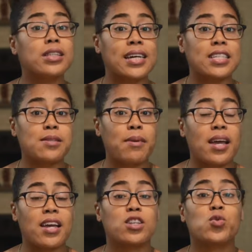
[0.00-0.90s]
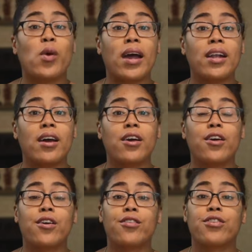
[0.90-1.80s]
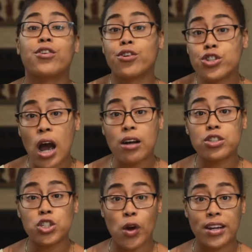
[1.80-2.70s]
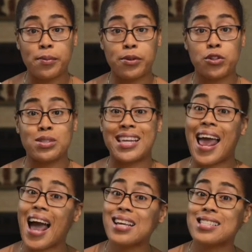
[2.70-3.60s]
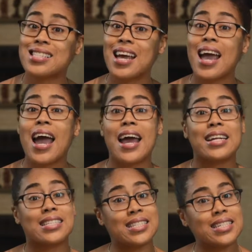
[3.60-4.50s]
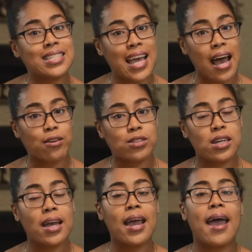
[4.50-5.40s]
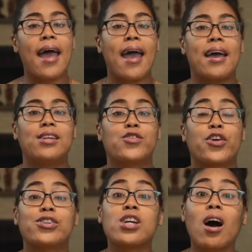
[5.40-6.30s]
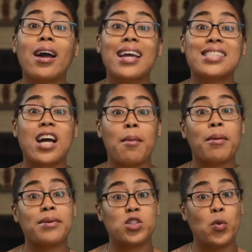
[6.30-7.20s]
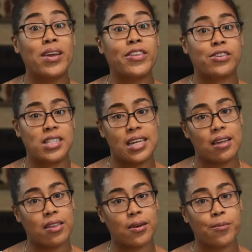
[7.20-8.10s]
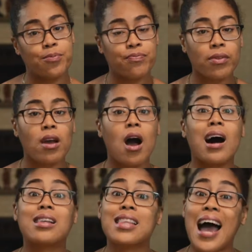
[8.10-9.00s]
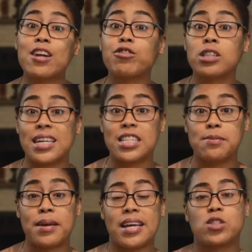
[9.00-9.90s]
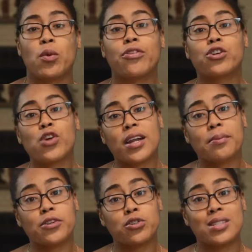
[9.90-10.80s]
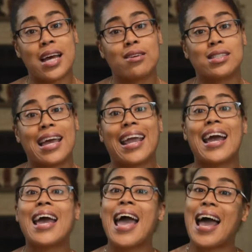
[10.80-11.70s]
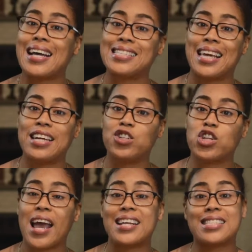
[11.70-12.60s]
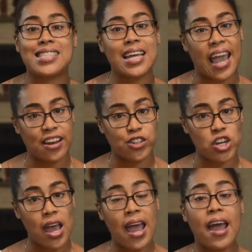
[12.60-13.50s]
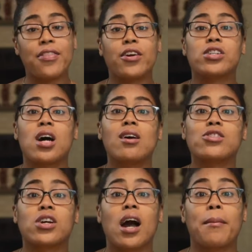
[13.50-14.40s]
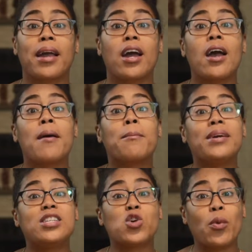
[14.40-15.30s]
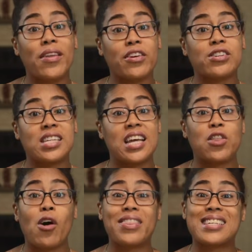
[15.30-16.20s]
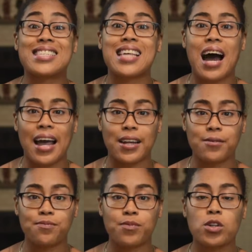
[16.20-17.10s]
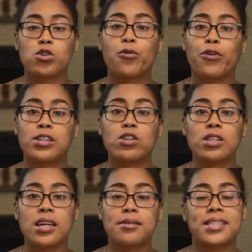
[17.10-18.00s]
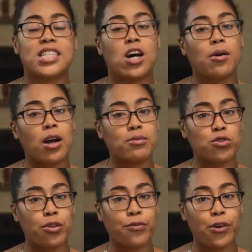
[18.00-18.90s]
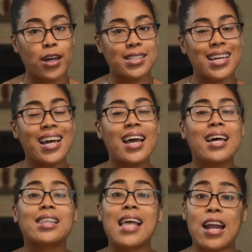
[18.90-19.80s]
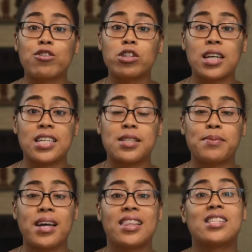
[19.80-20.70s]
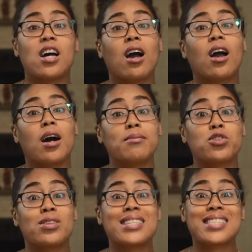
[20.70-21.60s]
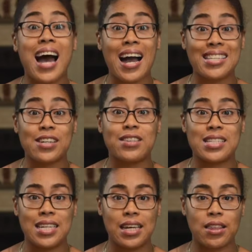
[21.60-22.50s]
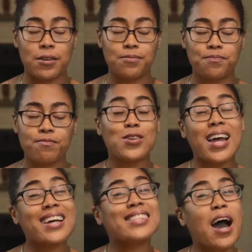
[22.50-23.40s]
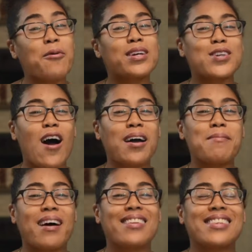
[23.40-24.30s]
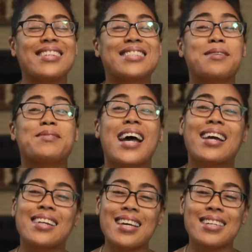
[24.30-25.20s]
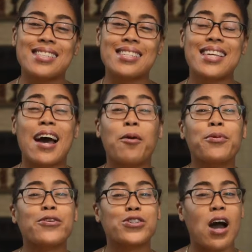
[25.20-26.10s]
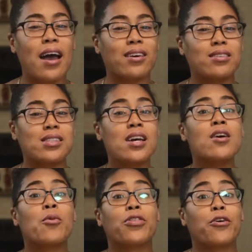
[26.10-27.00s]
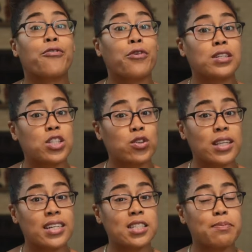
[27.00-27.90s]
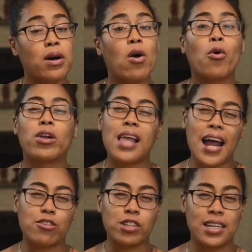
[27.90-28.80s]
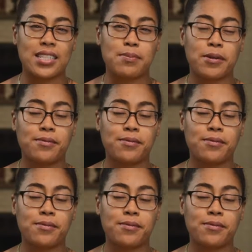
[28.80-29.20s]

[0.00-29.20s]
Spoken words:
lisp is when your child is trying to produce an S and a Z sound, and their tongue is coming between their teeth. A lateral lisp is when they're trying to produce sounds like SH and CH, and their tongues are coming between their teeth on the side. So frontal lisp, the tongue comes through the front. Lateral lisp, the tongue comes through the sides of the teeth. So next, I want to talk about some techniques to help your child with their frontal lisp or lateral lisp.